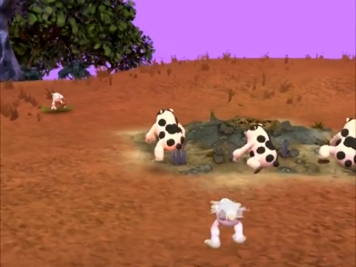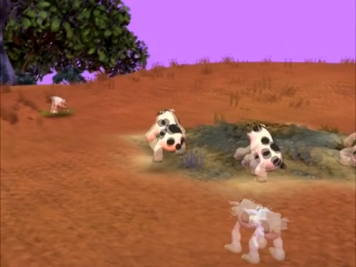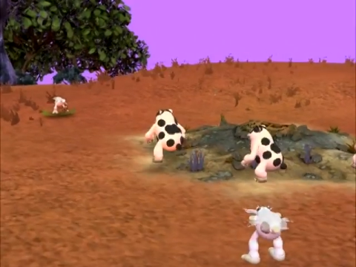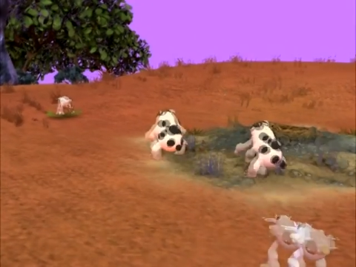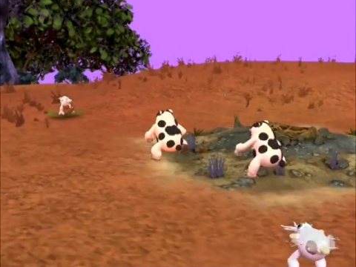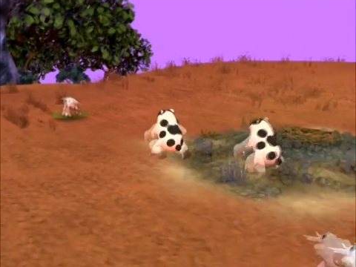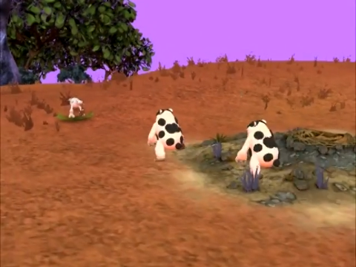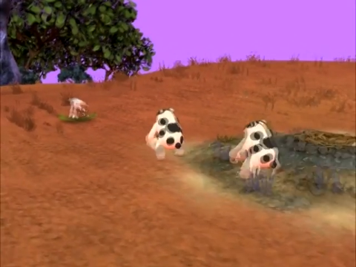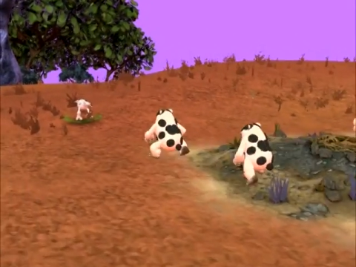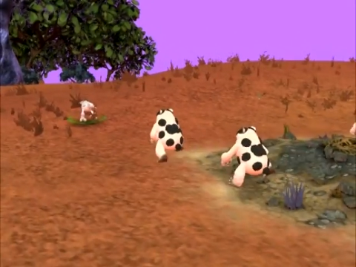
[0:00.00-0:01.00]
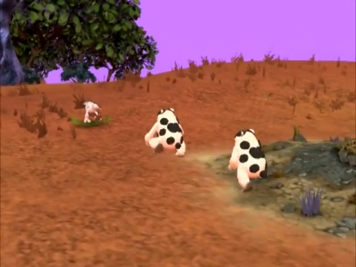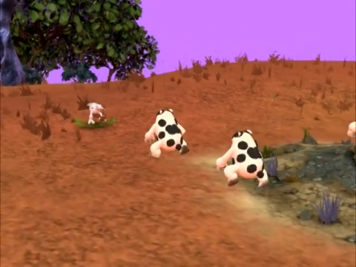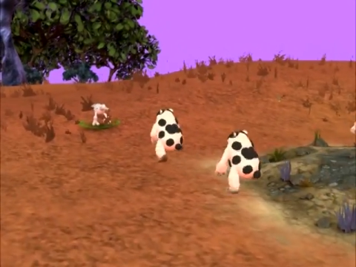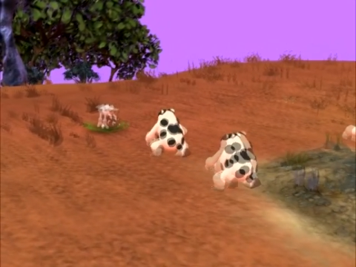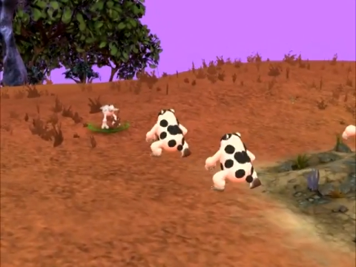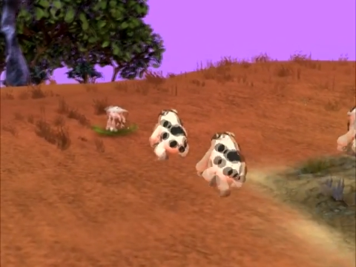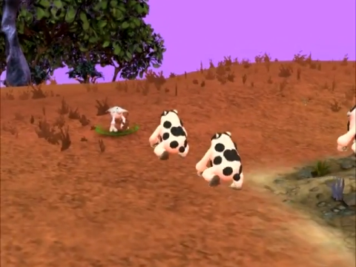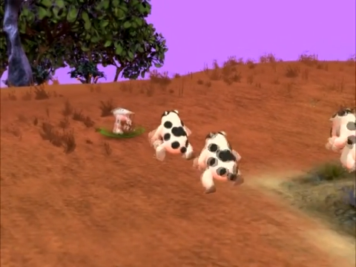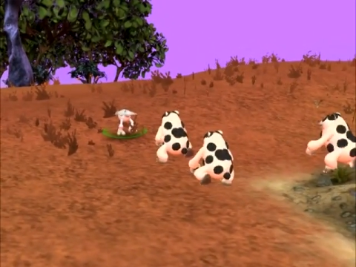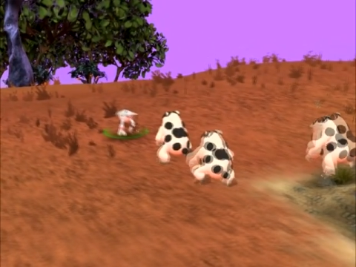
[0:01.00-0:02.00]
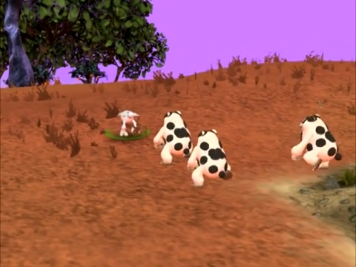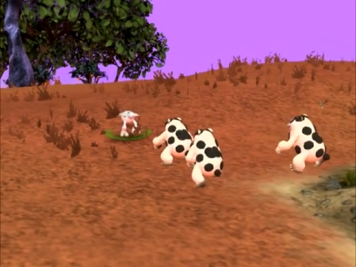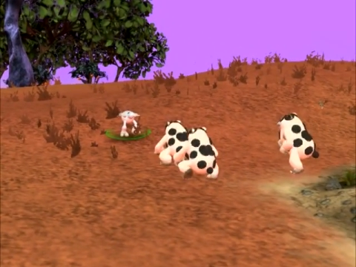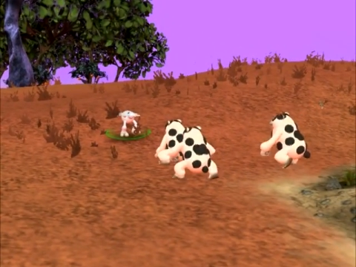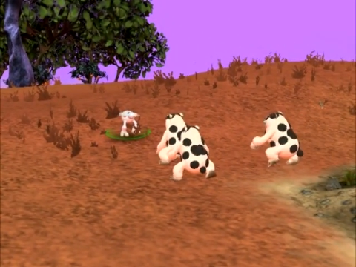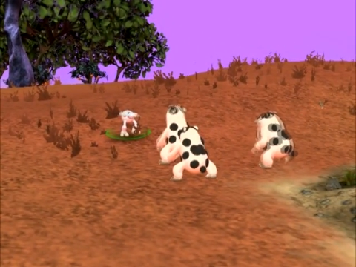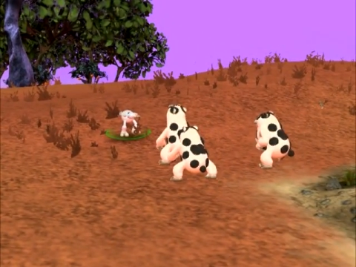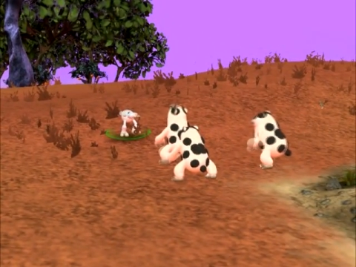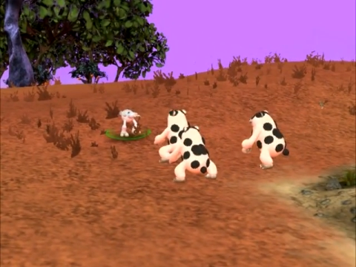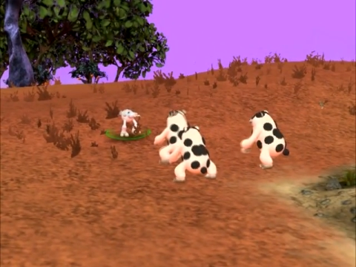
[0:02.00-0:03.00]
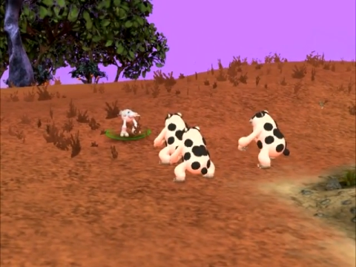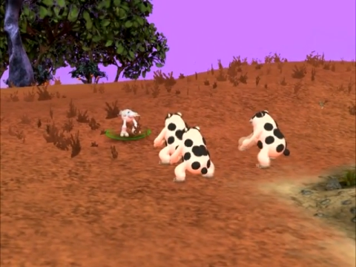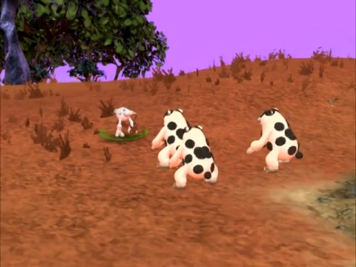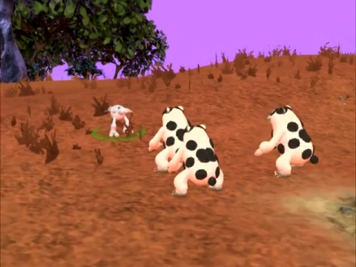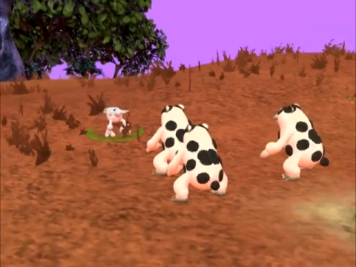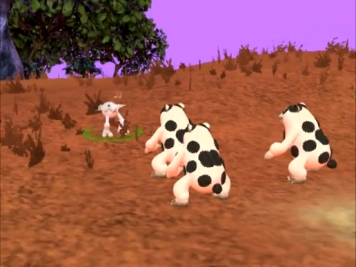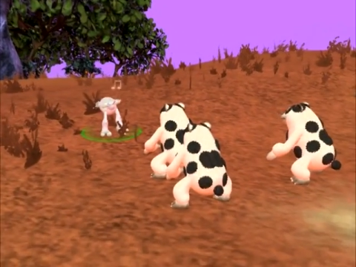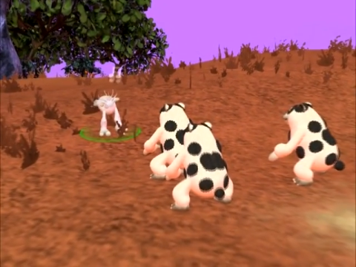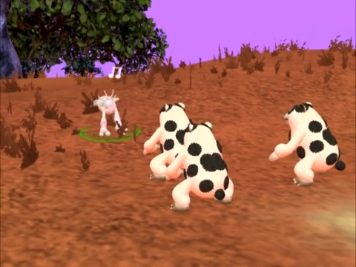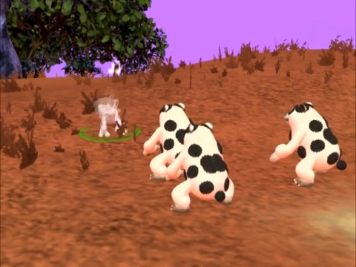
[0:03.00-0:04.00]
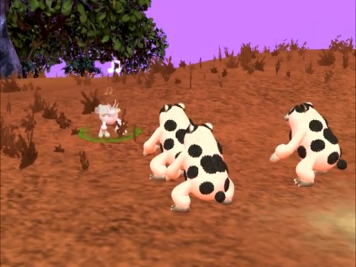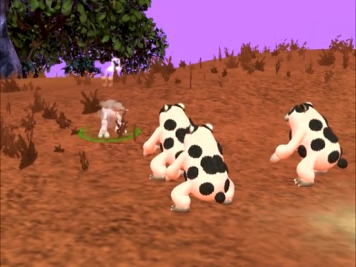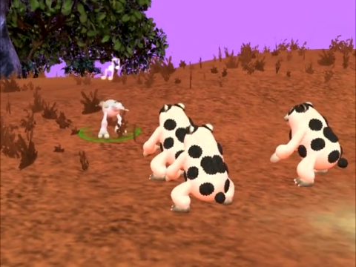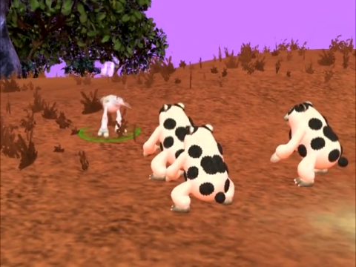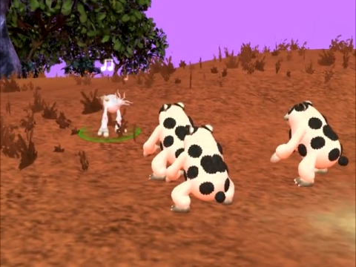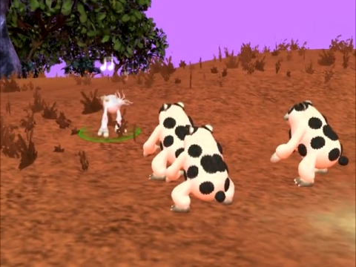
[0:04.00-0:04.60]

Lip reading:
Nobody's mouth can be seen.